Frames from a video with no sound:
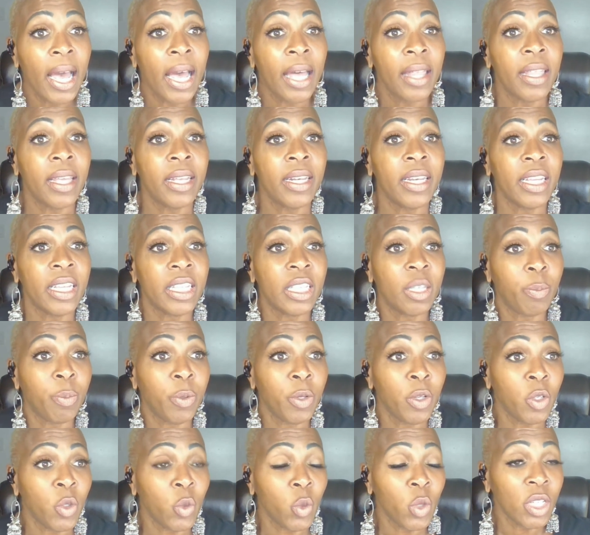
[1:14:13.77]
The
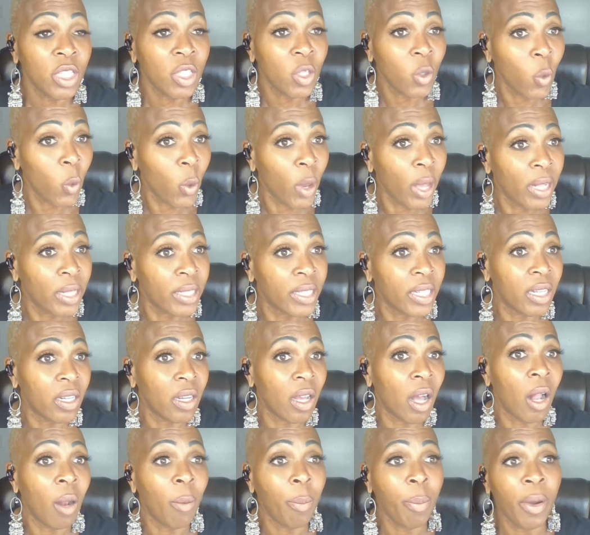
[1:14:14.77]
dispute was quelled and
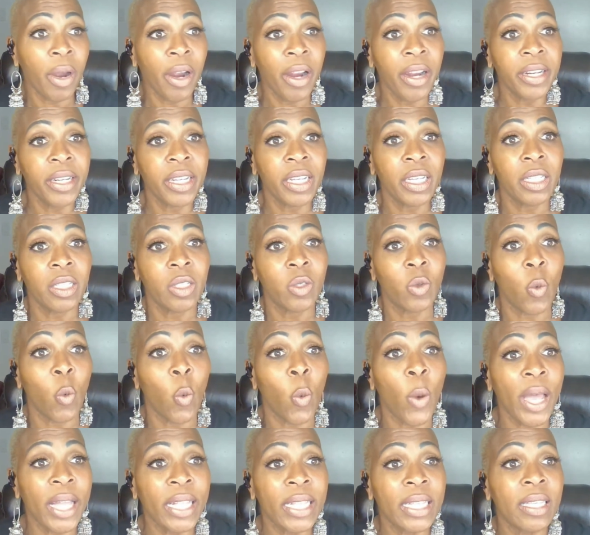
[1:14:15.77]
all parties
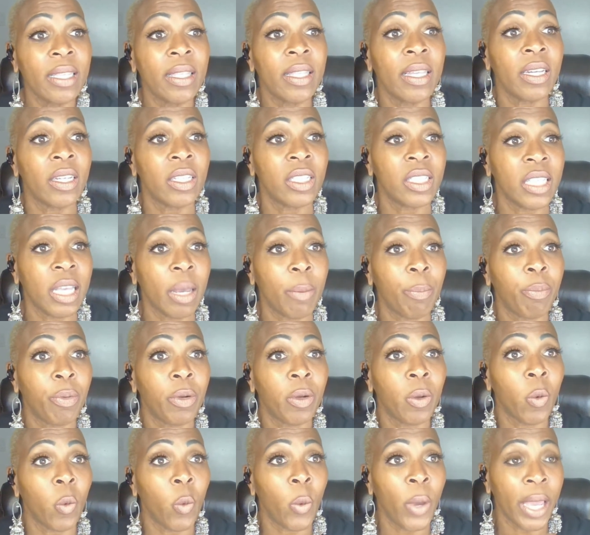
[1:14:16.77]
went their
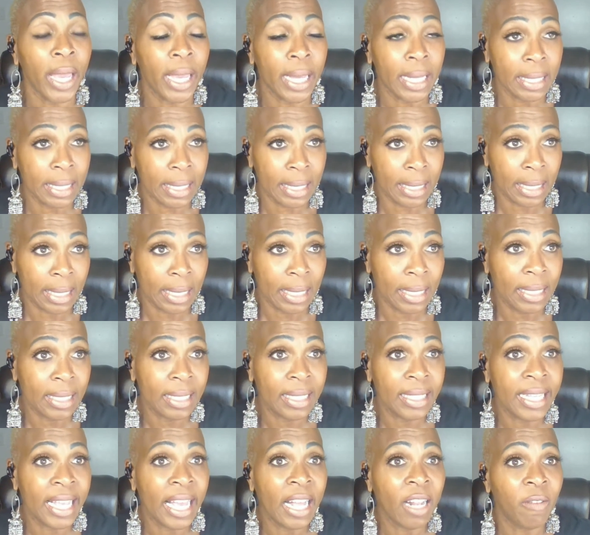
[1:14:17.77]
separate ways.
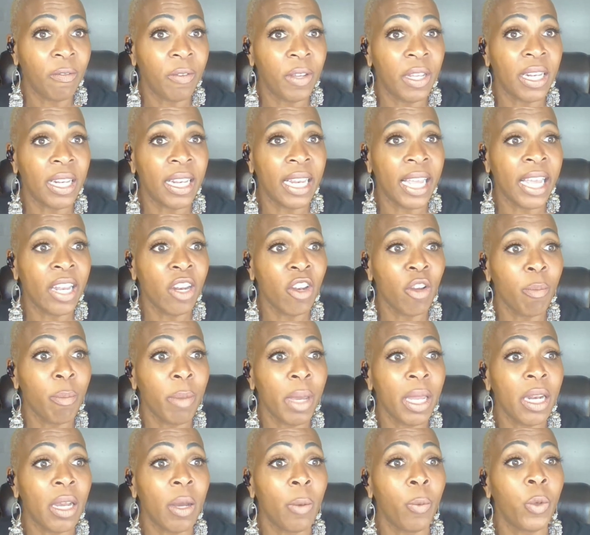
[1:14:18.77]
Delvin later
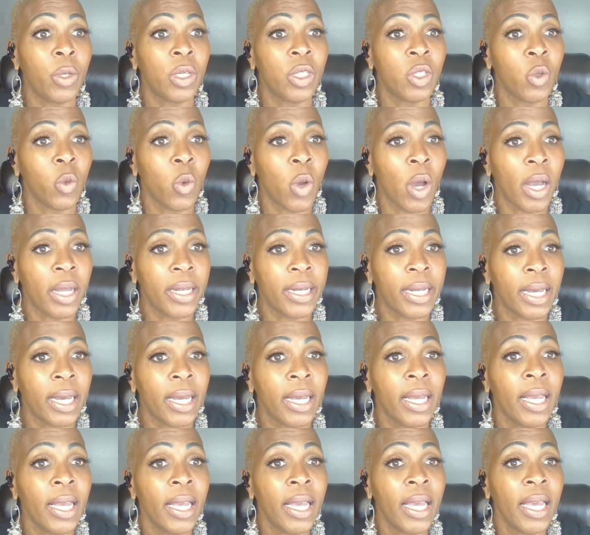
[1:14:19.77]
met up with
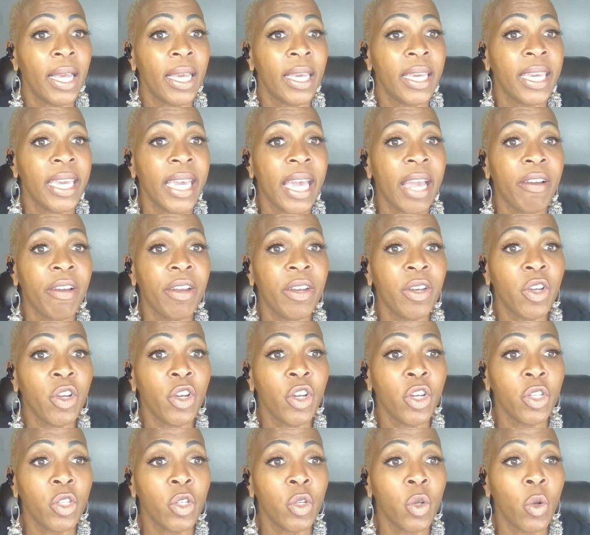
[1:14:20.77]
Tawana, carried
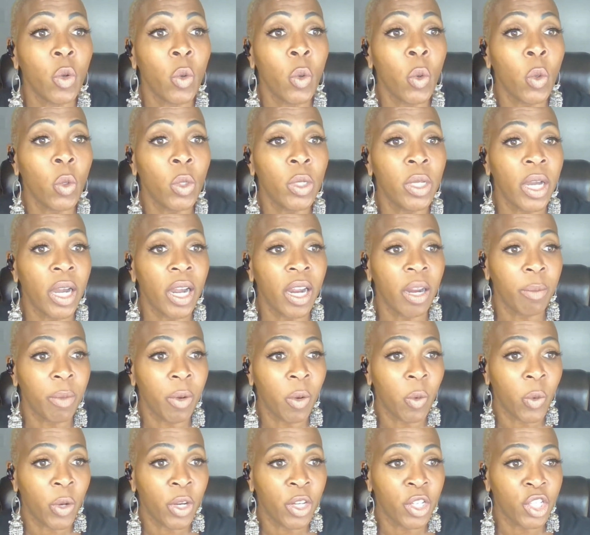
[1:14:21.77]
her to Old
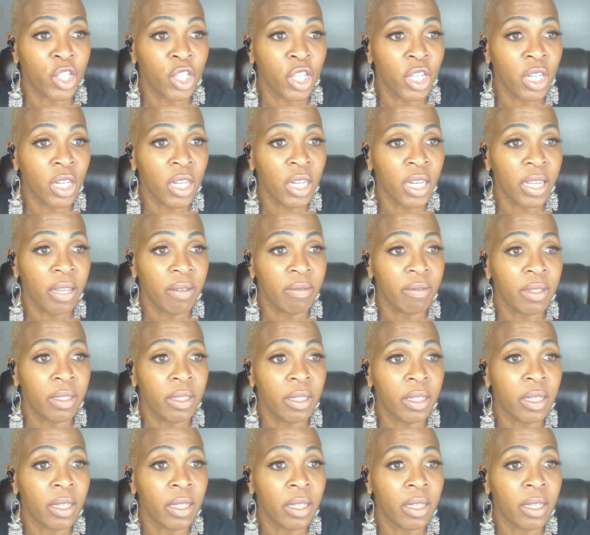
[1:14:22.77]
Harbor where she lived,